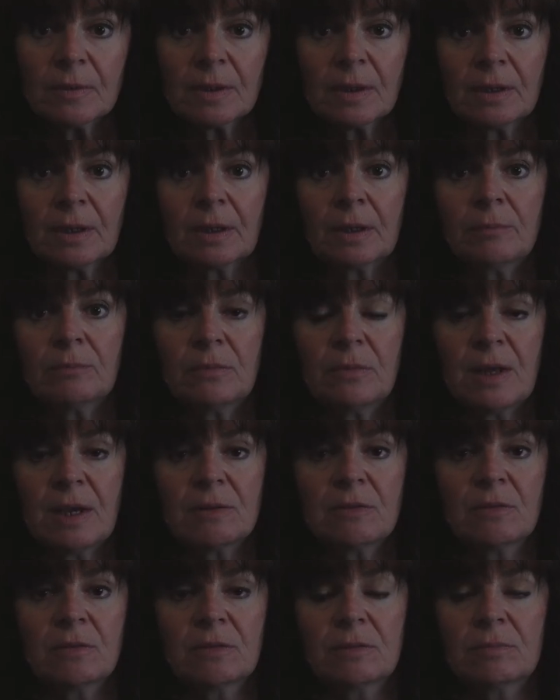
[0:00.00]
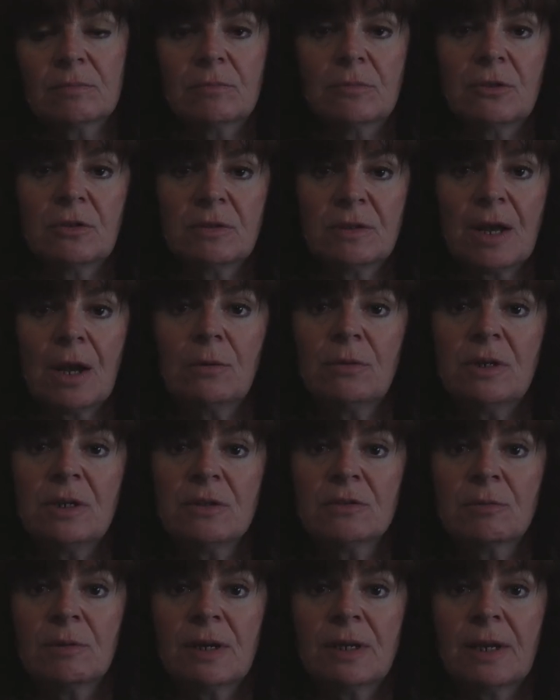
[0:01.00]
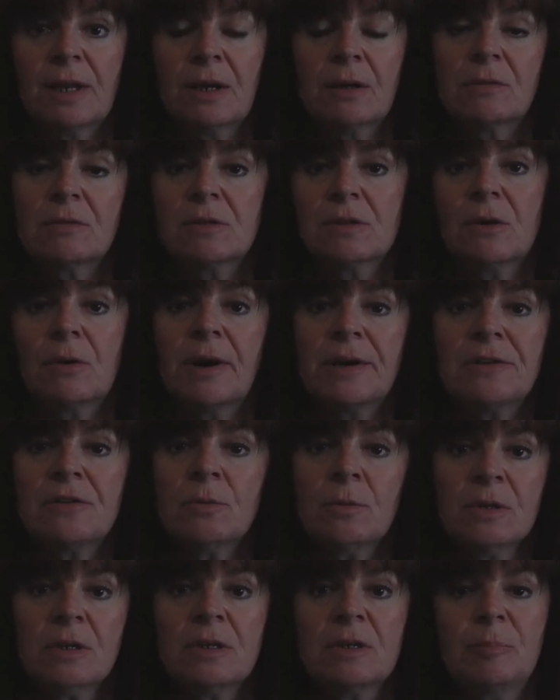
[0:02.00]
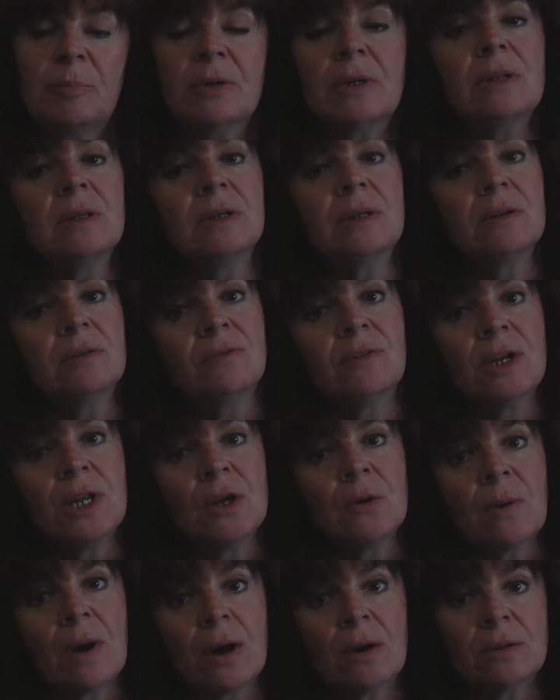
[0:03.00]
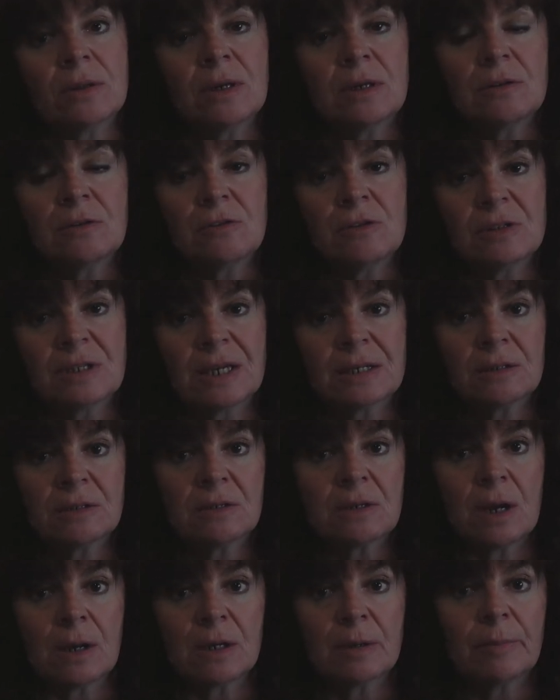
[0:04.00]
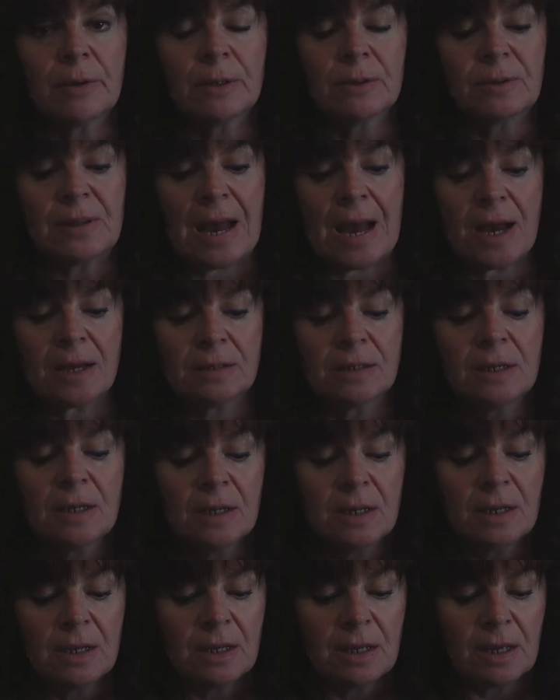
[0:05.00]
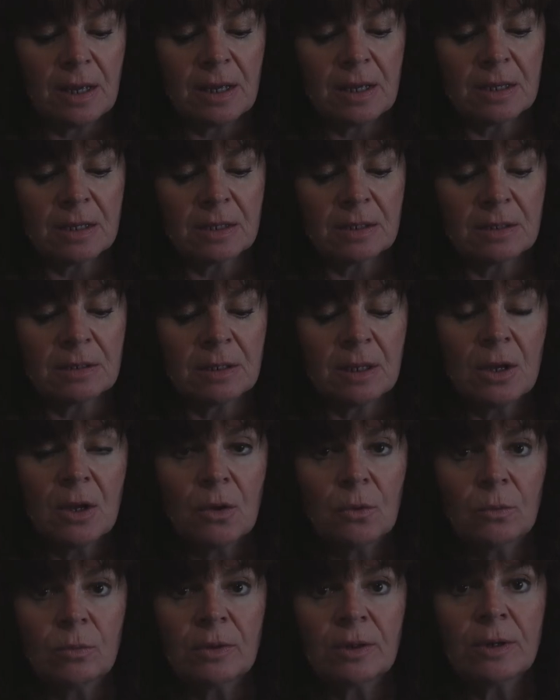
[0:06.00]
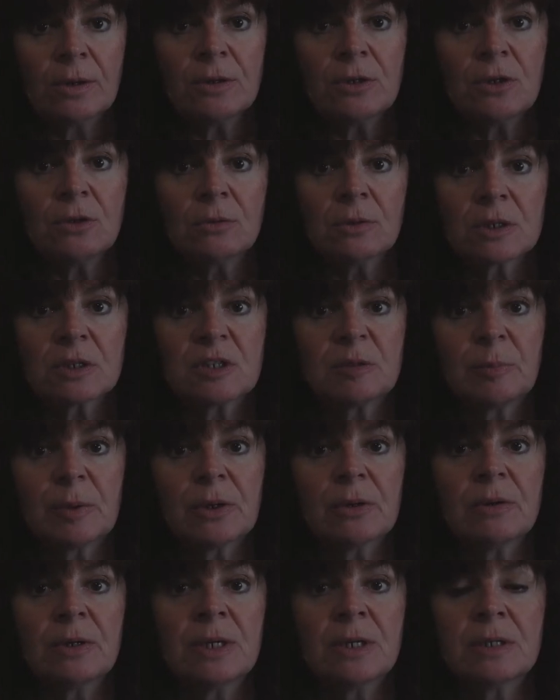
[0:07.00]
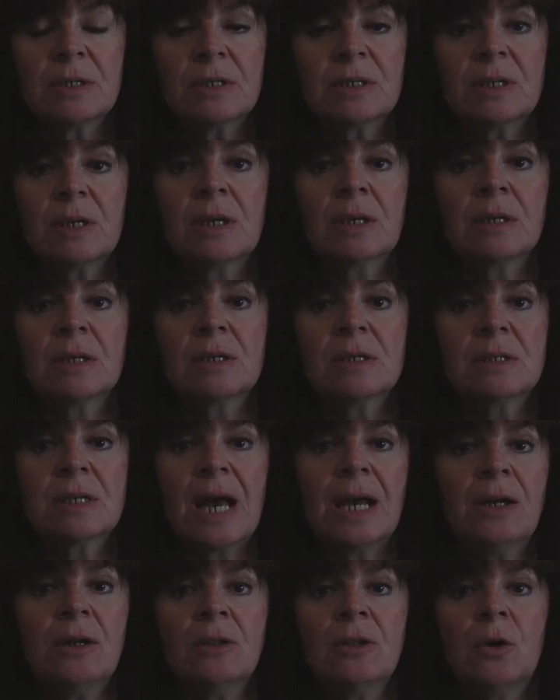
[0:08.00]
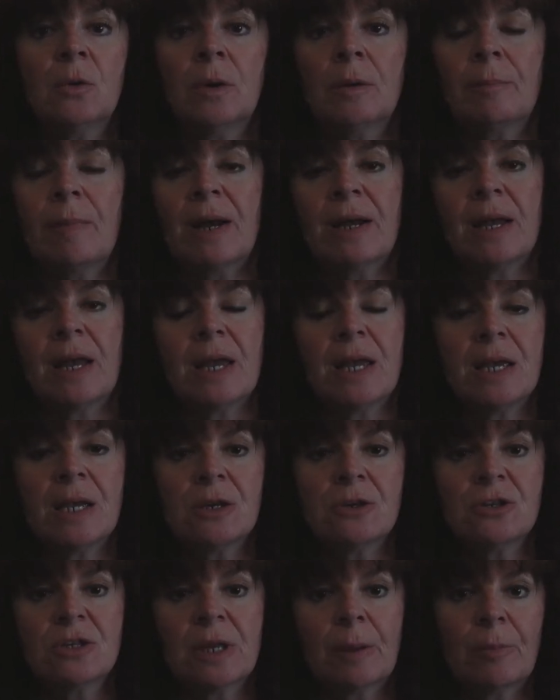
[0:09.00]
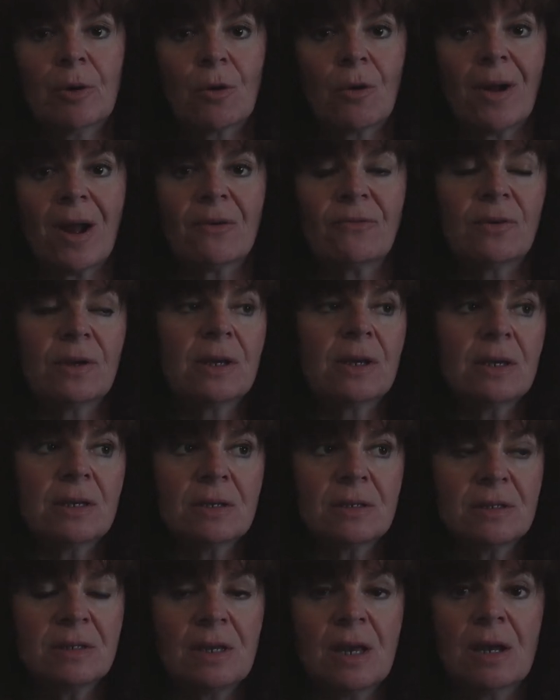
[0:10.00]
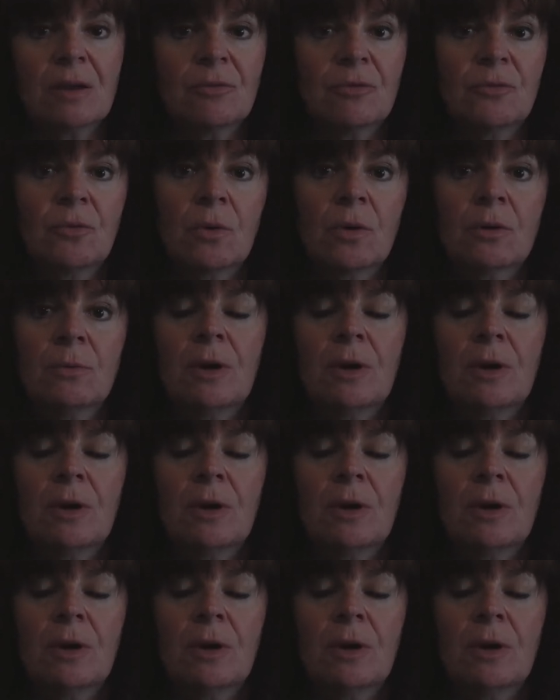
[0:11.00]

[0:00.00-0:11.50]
that's just how it is right now. So I just wanted to put a little video out there to just kind of talk about that. And what are you experiencing? Because I don't know what my age demographic is yet for